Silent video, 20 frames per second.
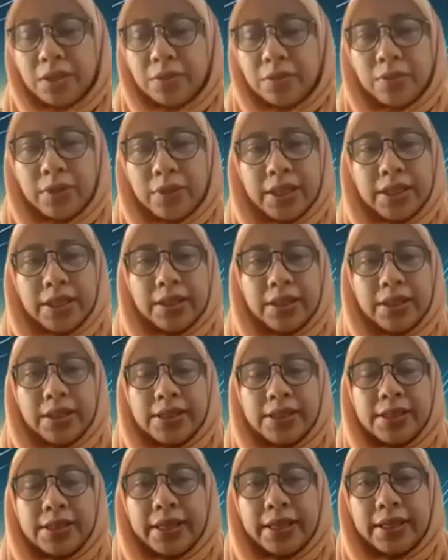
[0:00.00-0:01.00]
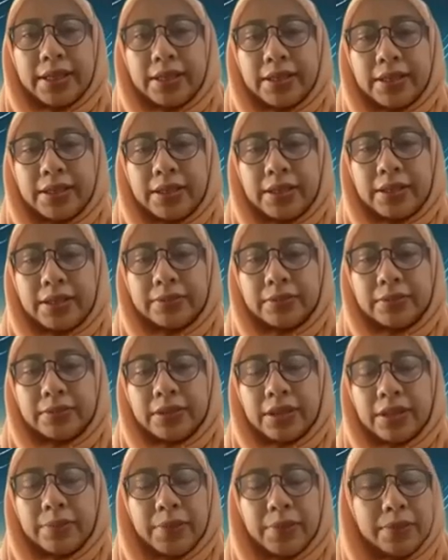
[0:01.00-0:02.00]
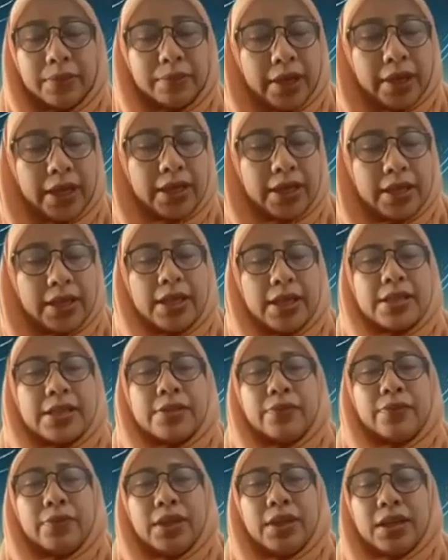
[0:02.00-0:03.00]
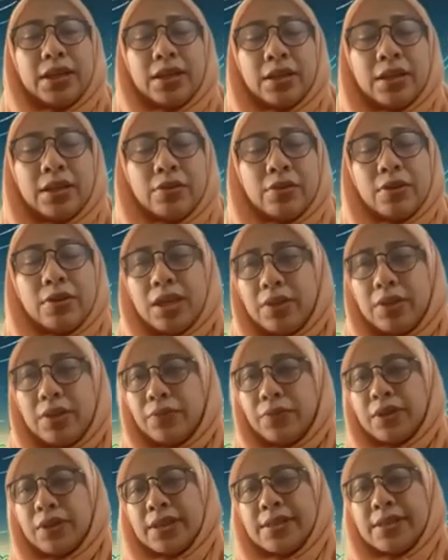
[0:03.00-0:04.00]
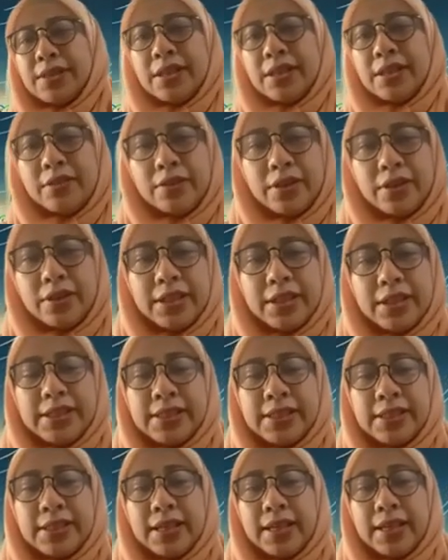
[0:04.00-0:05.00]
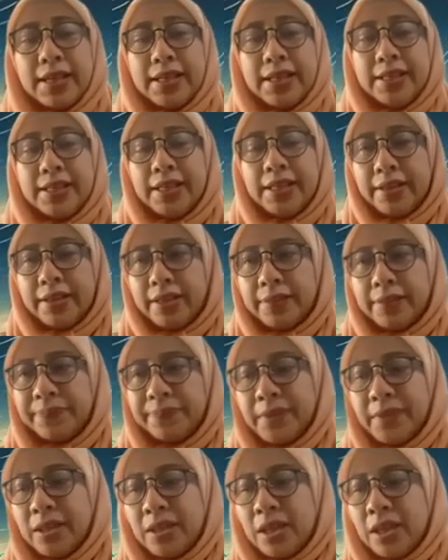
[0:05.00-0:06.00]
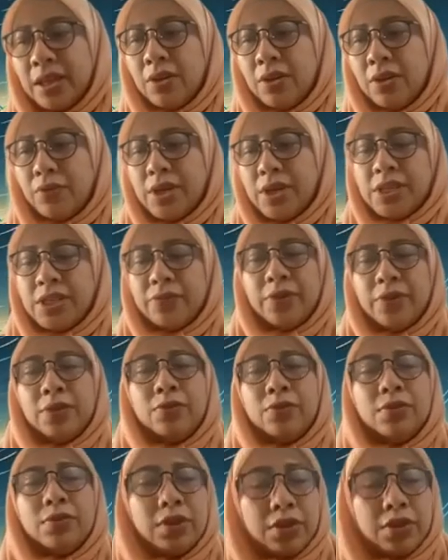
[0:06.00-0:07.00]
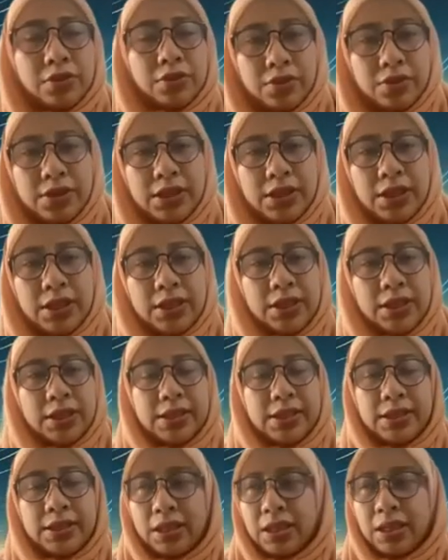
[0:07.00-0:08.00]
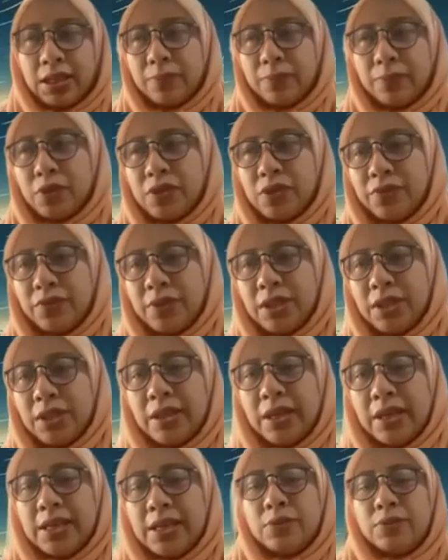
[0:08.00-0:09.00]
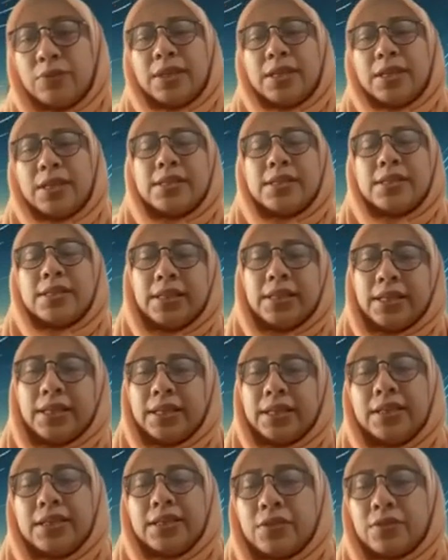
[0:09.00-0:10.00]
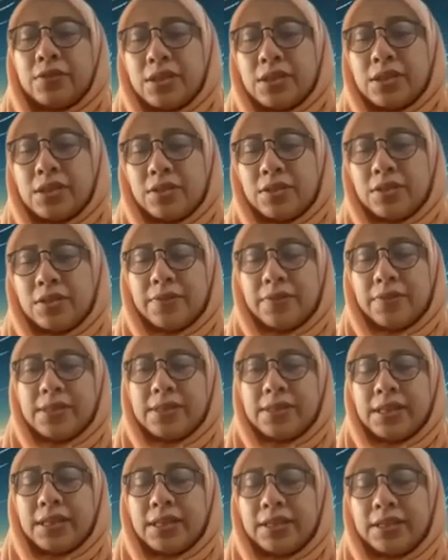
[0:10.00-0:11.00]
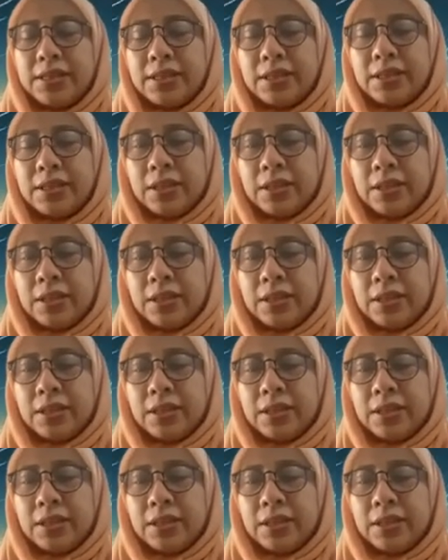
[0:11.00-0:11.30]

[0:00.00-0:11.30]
one thing that come in mind is we are only focusing on the stellar interior, which we do not consider the stellar atmosphere, as you can see that in the structure of the sun